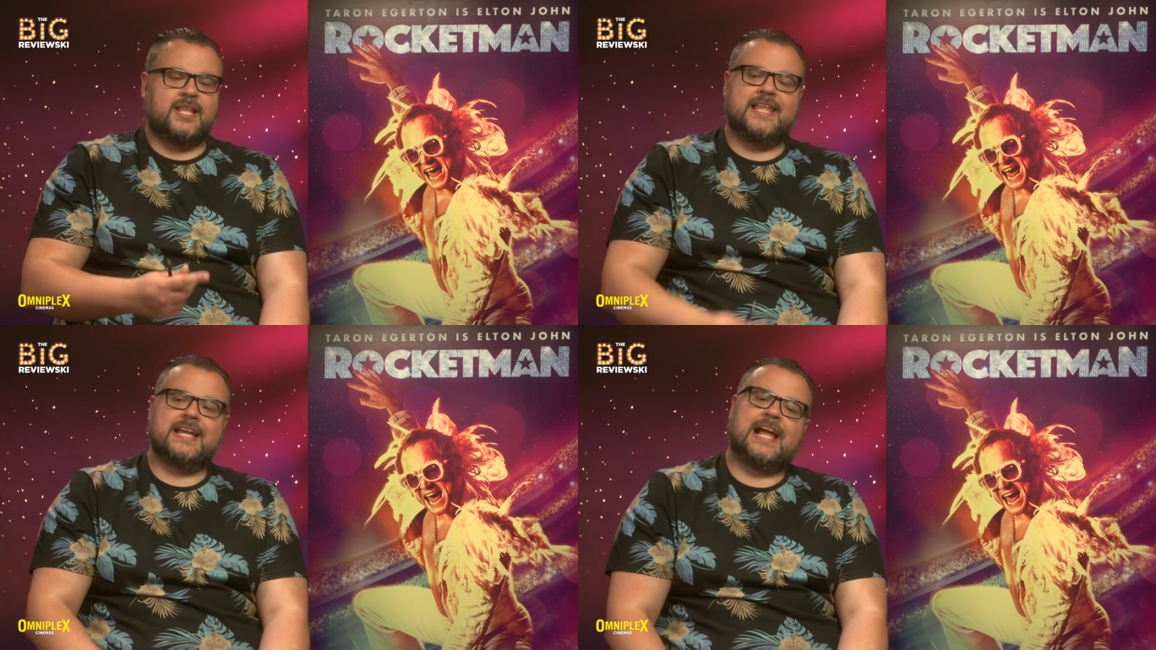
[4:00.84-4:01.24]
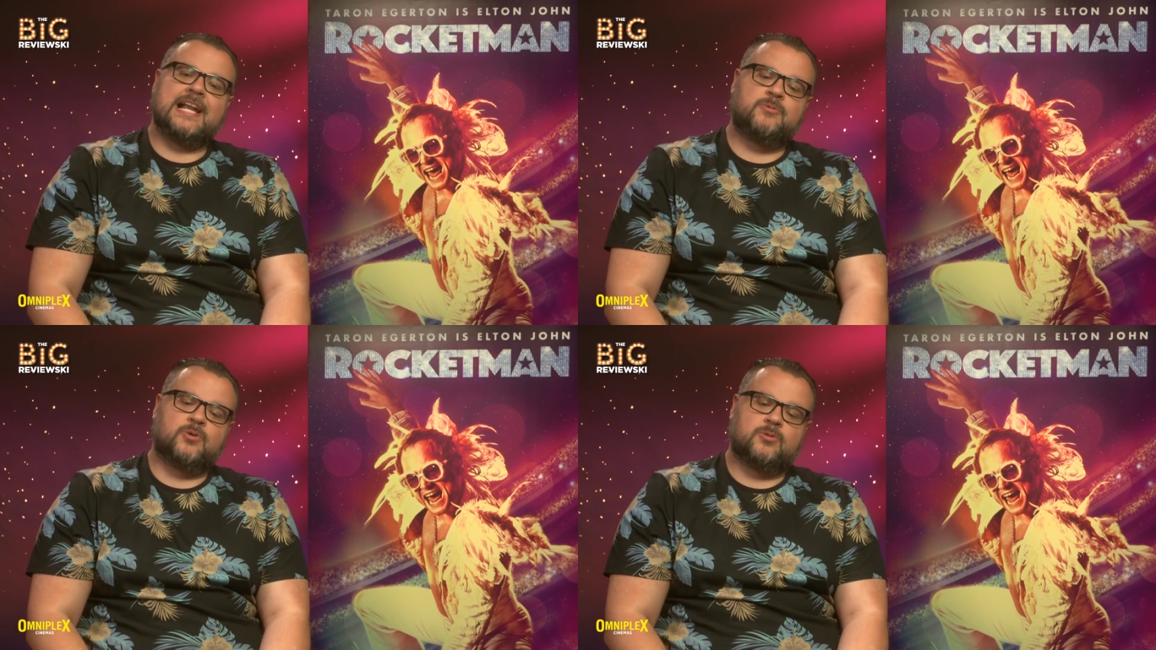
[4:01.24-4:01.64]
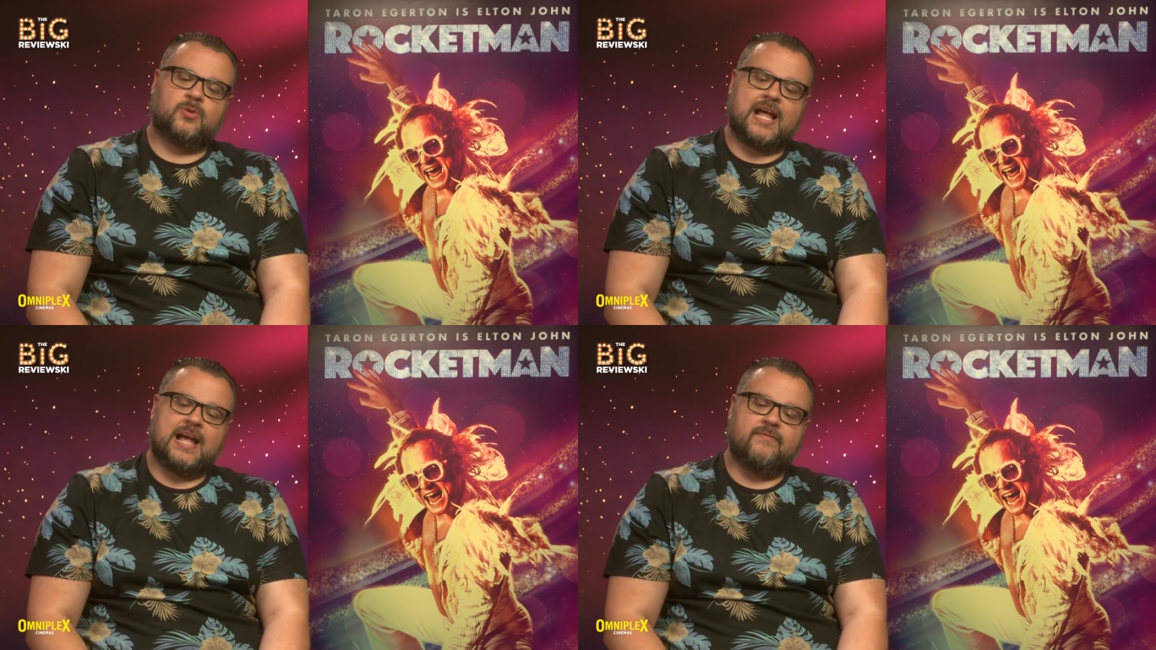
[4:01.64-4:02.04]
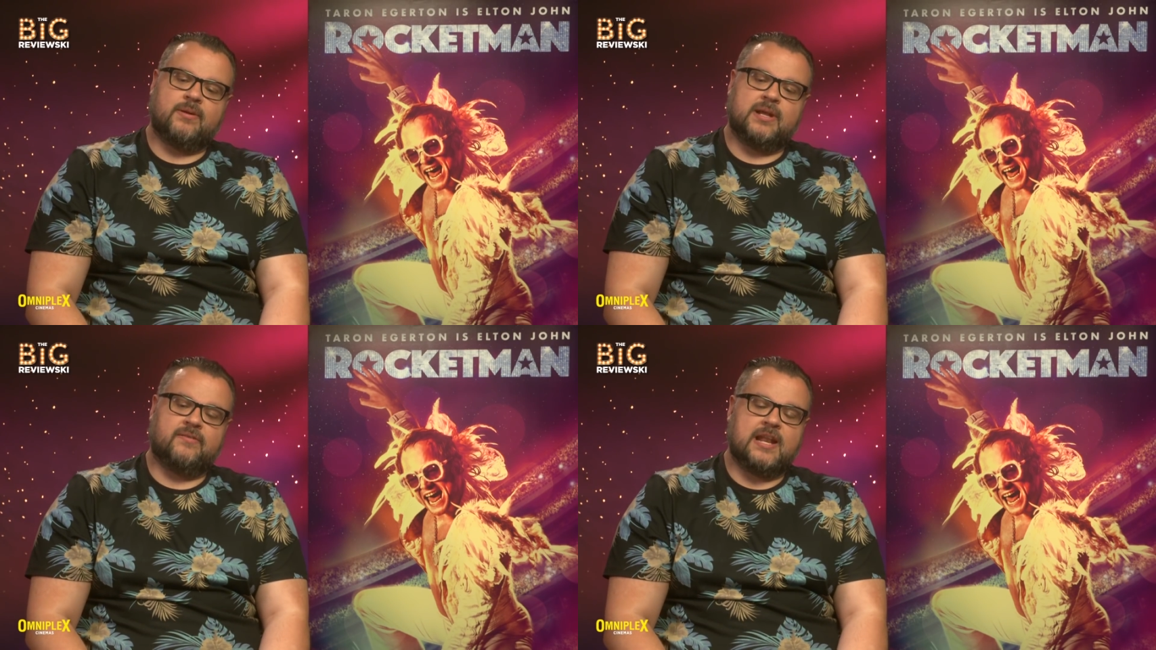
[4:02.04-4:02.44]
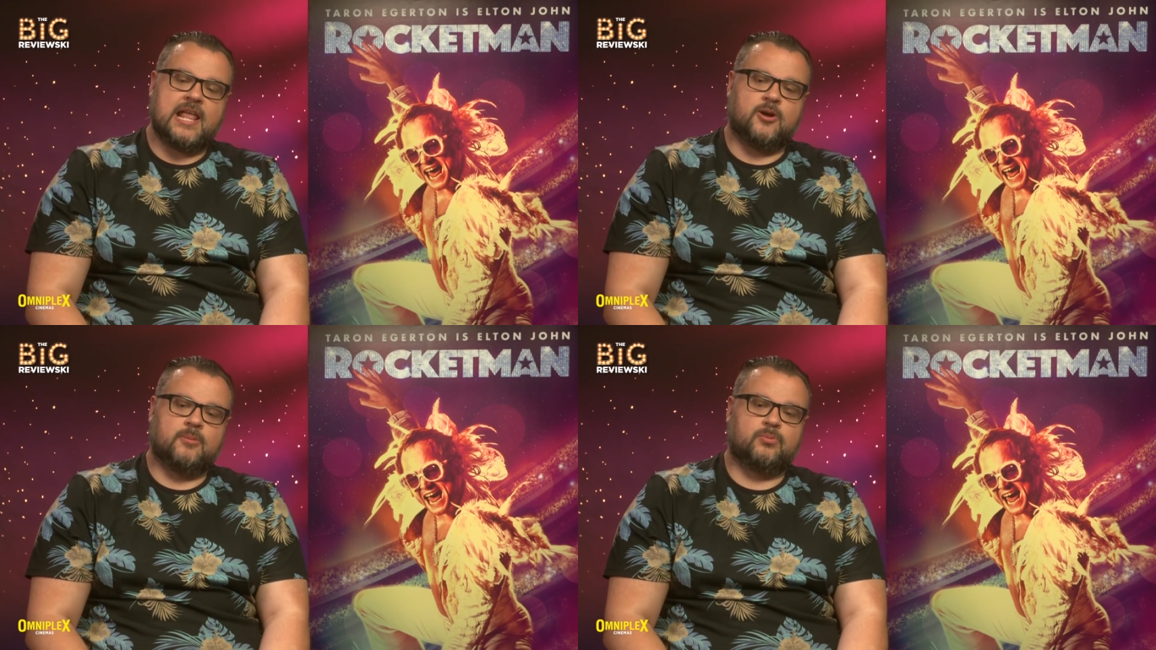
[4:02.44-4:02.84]
Speaker 1: I think anyone would have a bit of a
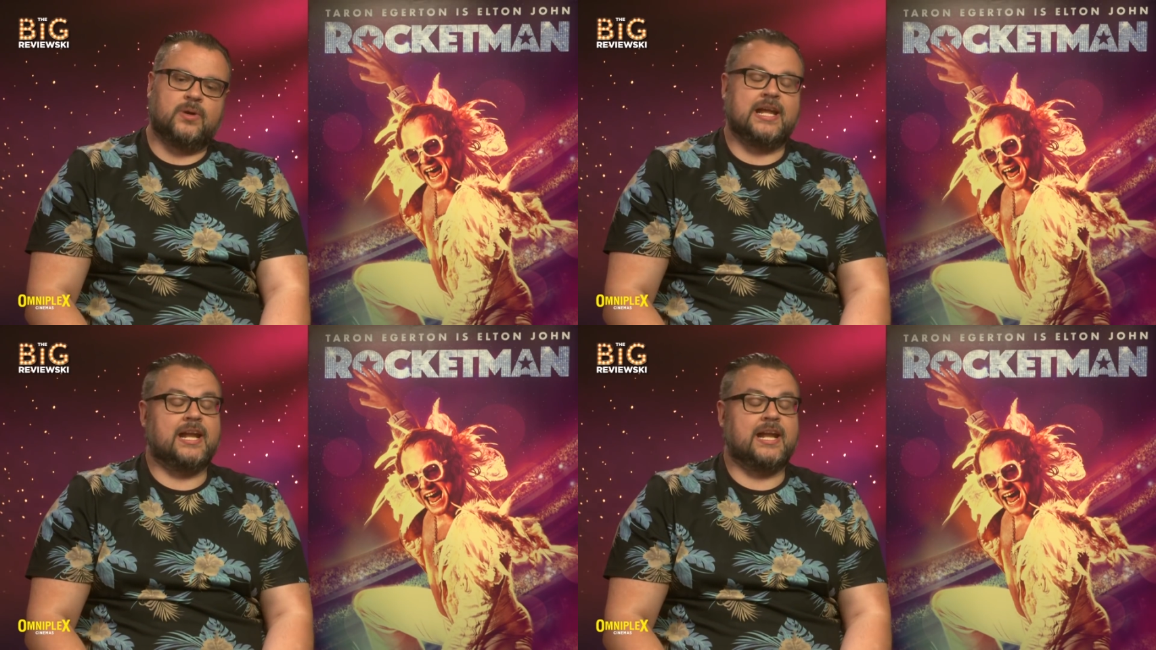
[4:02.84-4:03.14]
leg up when they